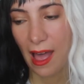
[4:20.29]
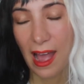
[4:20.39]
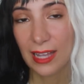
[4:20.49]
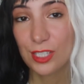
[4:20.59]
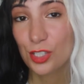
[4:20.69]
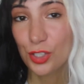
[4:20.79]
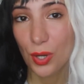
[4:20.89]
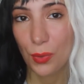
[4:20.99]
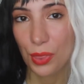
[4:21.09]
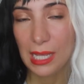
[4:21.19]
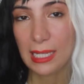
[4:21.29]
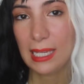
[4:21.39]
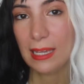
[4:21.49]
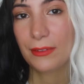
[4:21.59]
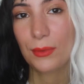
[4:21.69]
I don't think
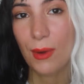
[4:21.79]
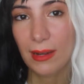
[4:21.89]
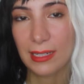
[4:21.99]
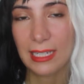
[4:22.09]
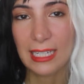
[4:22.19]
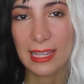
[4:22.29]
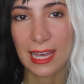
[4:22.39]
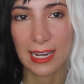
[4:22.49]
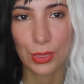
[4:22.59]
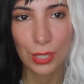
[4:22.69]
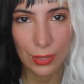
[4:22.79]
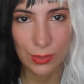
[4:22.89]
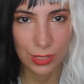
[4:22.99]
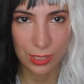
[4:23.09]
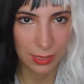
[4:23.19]
he ever wanted any of that. I think he
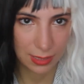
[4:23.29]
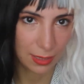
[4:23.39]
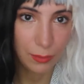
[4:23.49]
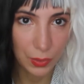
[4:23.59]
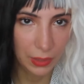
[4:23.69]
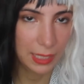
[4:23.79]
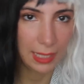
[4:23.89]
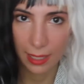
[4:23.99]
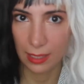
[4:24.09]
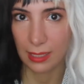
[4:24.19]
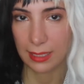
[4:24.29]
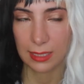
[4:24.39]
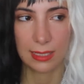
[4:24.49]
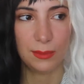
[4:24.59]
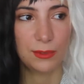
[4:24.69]
was just some nerdy kid, like
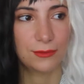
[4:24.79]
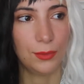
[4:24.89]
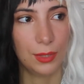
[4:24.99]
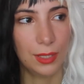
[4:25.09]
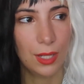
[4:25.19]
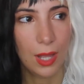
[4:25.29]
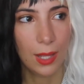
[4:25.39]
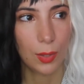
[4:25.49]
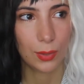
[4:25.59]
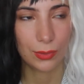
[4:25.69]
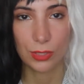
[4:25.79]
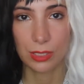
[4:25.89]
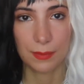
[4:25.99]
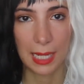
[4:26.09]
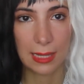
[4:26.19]
I said before, who
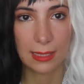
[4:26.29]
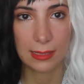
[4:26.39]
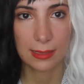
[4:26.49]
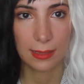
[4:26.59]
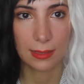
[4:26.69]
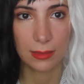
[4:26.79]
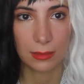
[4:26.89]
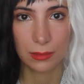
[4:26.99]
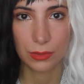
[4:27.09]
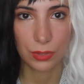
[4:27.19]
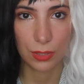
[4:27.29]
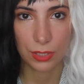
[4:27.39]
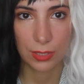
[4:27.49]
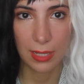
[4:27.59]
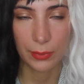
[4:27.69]
just made this
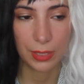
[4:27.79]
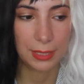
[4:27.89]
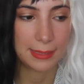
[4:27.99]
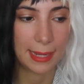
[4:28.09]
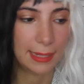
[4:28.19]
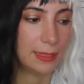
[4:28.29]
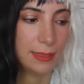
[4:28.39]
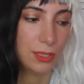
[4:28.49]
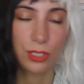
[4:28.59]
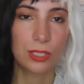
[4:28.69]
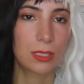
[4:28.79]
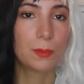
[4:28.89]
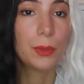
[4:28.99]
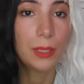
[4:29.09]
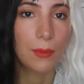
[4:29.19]
social networking site and it
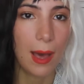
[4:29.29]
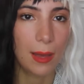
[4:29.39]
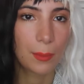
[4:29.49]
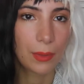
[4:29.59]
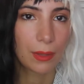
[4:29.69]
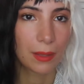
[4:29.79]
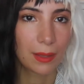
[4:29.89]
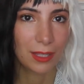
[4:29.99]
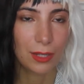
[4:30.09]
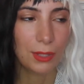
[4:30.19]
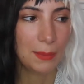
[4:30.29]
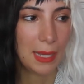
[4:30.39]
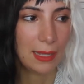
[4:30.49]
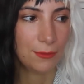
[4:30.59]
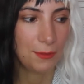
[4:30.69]
just blew up. He
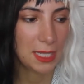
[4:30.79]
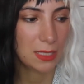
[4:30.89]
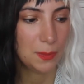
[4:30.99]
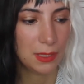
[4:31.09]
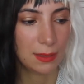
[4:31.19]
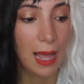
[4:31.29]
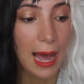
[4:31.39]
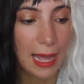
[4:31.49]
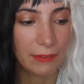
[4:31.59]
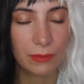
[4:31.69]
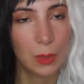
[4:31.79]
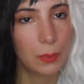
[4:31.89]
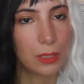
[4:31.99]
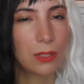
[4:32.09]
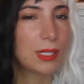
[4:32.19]
made Facebook Live and
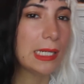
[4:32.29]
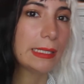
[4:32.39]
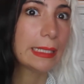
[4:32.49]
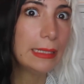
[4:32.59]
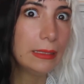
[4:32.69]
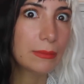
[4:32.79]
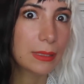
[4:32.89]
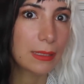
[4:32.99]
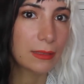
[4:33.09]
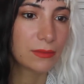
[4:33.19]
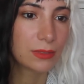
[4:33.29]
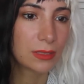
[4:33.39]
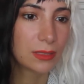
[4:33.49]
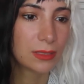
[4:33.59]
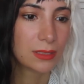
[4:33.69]
people are using it to kill themselves,